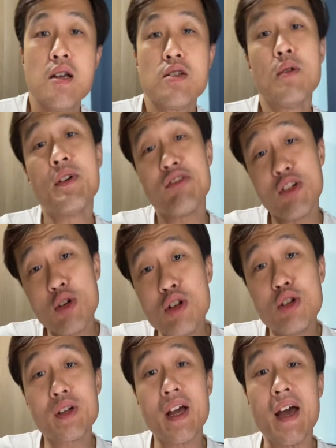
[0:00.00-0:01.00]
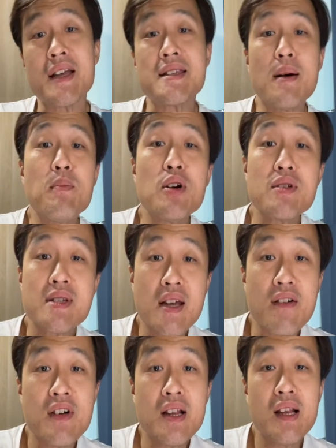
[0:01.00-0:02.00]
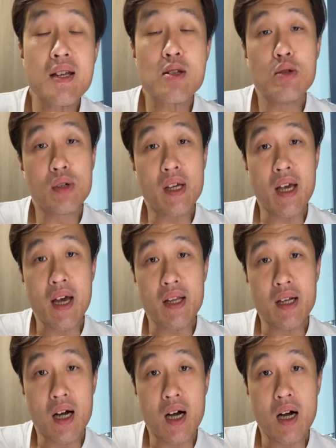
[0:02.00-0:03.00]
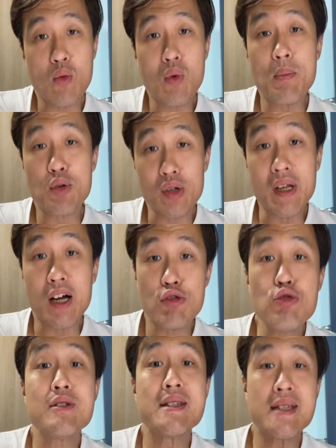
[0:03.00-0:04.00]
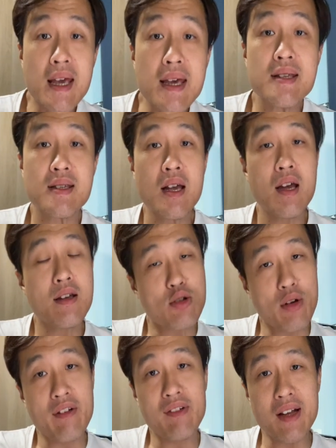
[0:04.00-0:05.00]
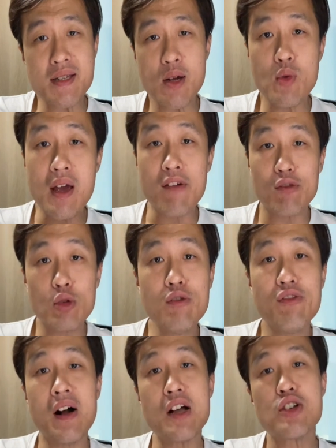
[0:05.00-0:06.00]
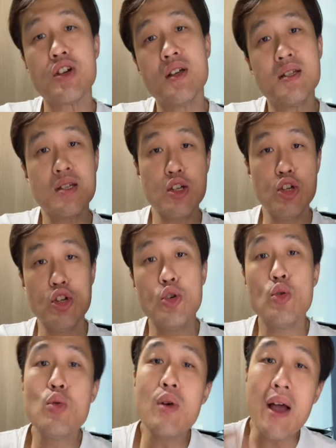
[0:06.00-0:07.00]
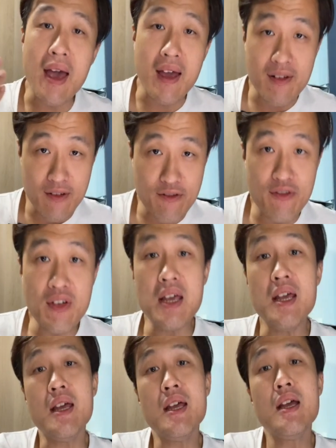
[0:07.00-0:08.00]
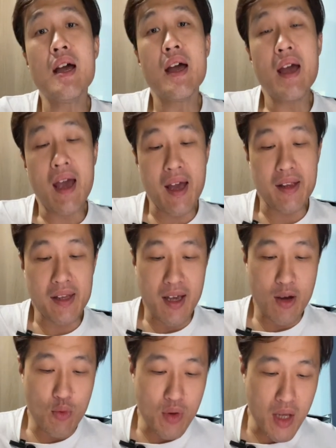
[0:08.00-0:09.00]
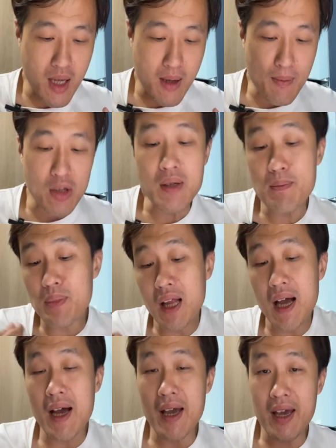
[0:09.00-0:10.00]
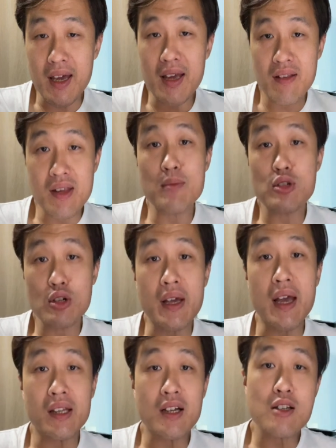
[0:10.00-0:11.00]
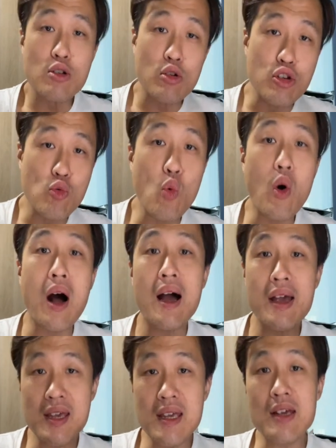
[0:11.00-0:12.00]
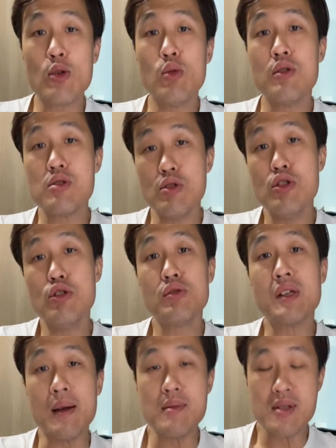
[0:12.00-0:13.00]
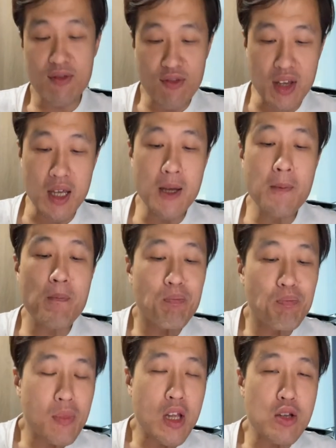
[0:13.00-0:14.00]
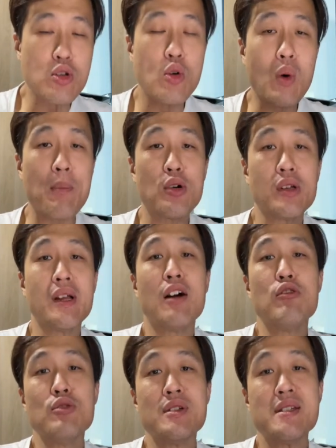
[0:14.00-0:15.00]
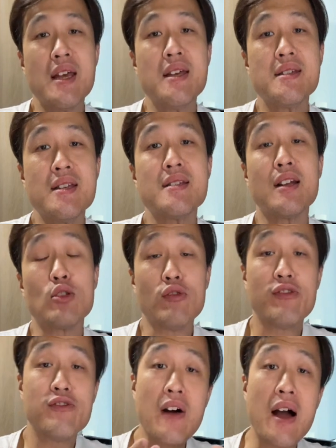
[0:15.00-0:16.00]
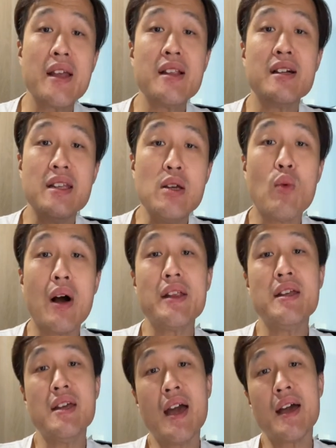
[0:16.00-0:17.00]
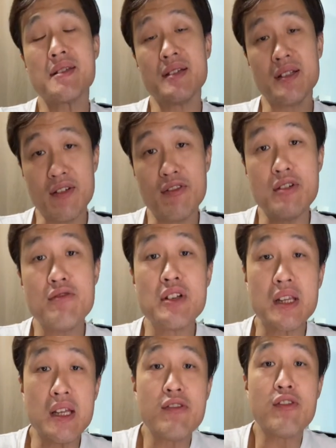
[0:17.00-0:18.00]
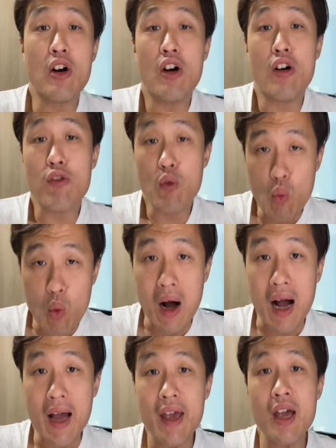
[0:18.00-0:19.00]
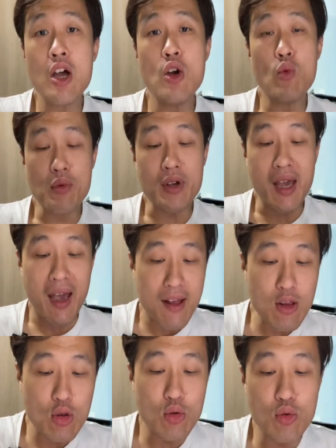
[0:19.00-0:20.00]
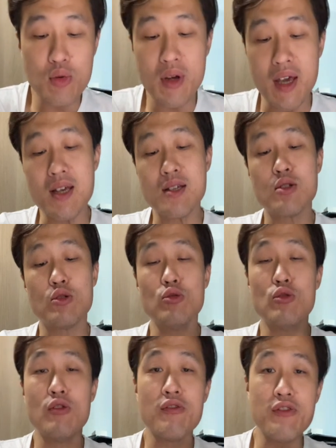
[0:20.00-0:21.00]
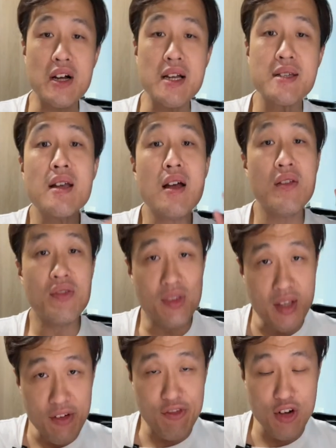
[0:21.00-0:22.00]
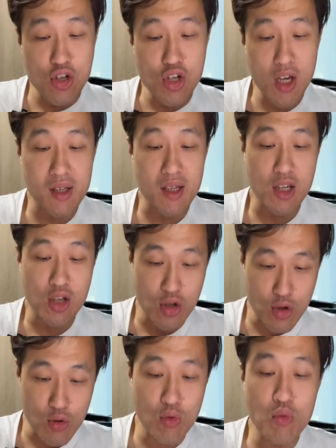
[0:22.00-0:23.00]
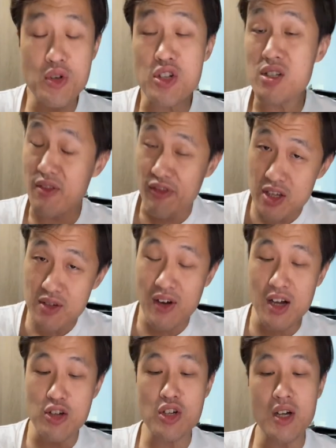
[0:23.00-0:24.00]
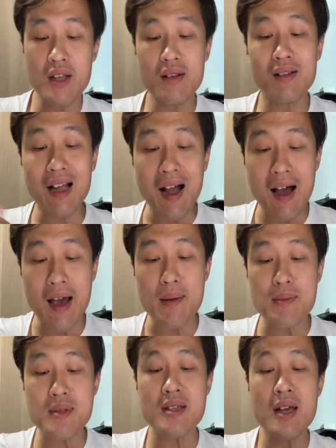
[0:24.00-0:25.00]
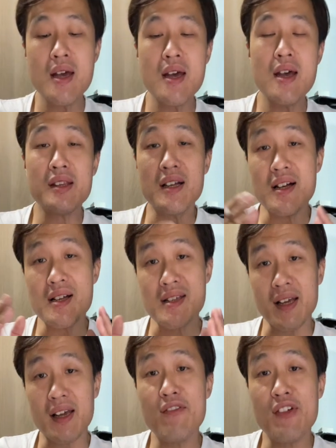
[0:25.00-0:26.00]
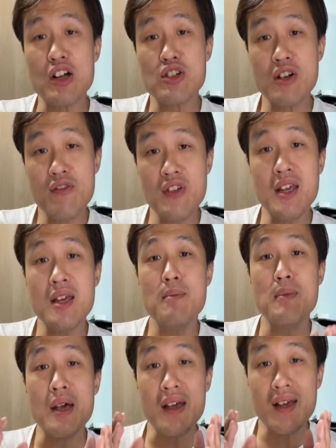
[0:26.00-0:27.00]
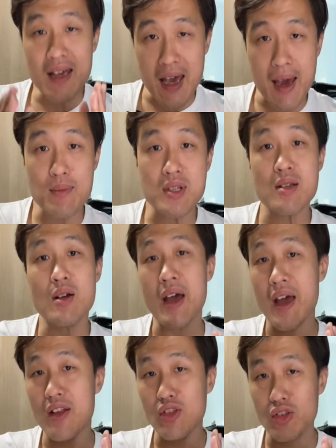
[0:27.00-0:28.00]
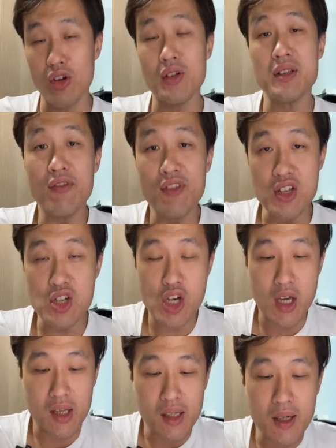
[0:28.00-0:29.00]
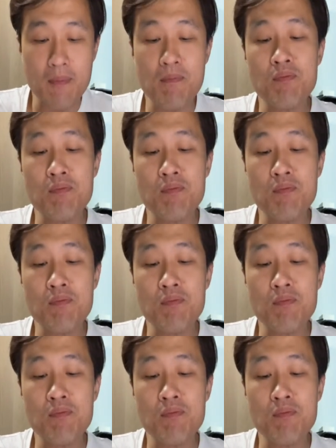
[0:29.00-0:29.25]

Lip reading: So before we look at example 7, let's look at what product rule says. So if let's say we have two functions u and v, and then we multiply them together, so y equals to u times v. So what product rule says is that to find the dy dx, the derivative of y, what we can do is to first differentiate the u, which is the first function, times the second function v being kept and not differentiated.